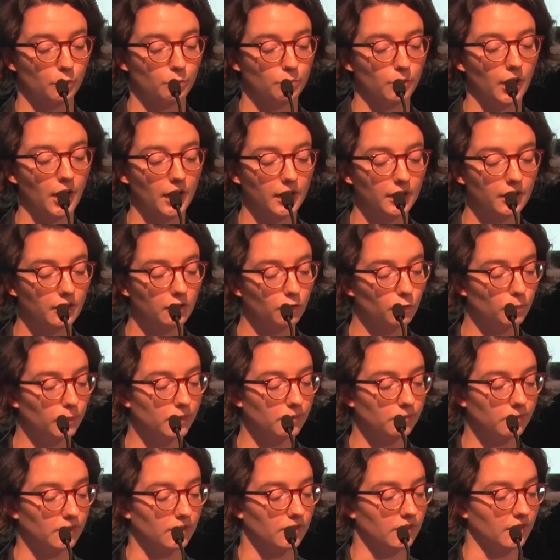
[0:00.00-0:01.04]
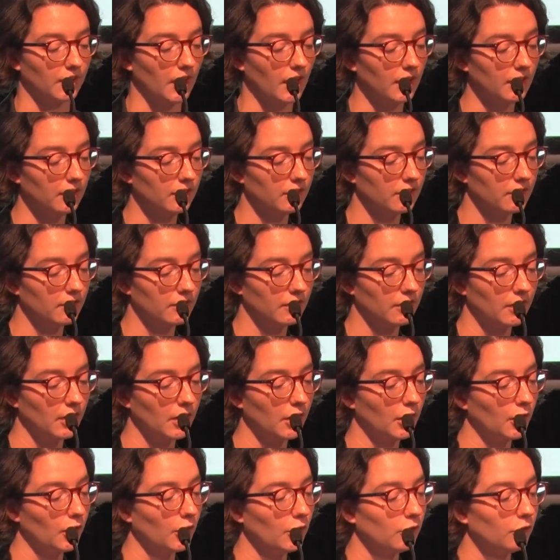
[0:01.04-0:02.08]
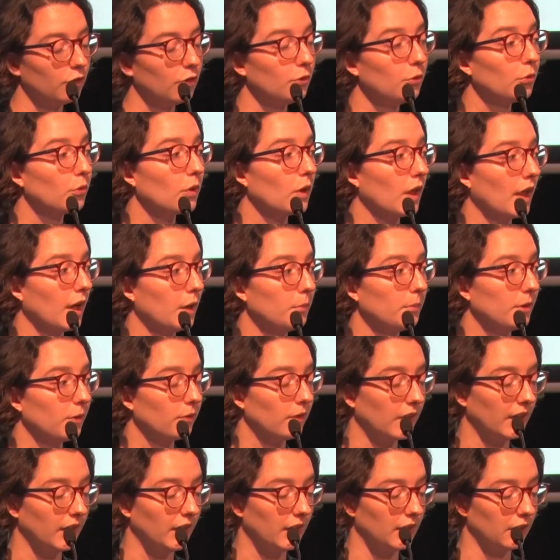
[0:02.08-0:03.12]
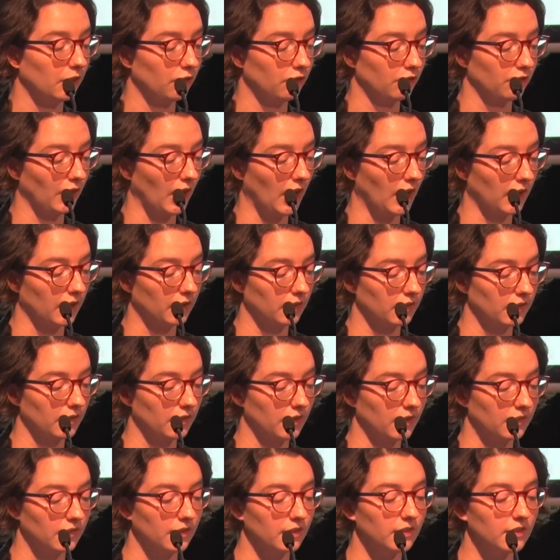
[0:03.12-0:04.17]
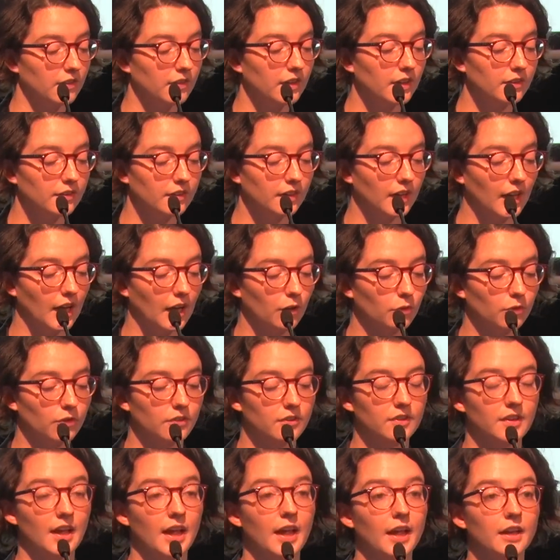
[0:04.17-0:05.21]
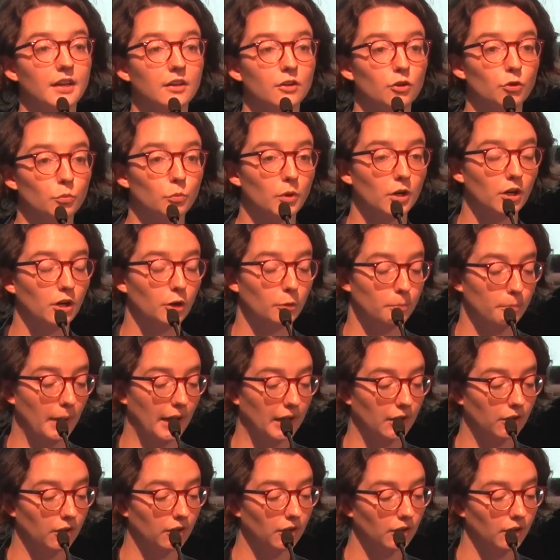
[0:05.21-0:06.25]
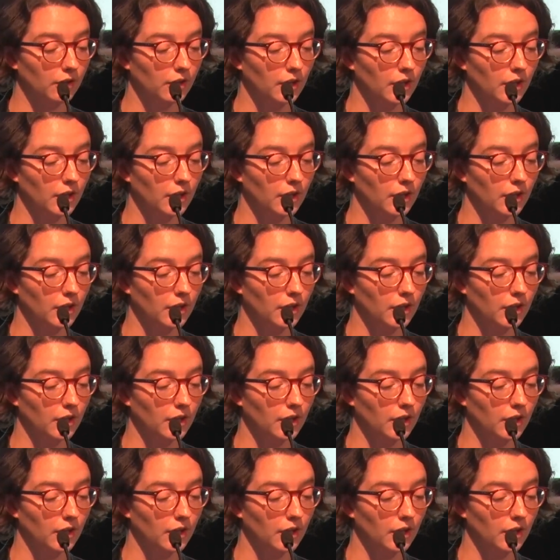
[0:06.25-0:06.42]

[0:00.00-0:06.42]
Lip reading: products we've discussed to climate-related shocks, since these accounts tend to work better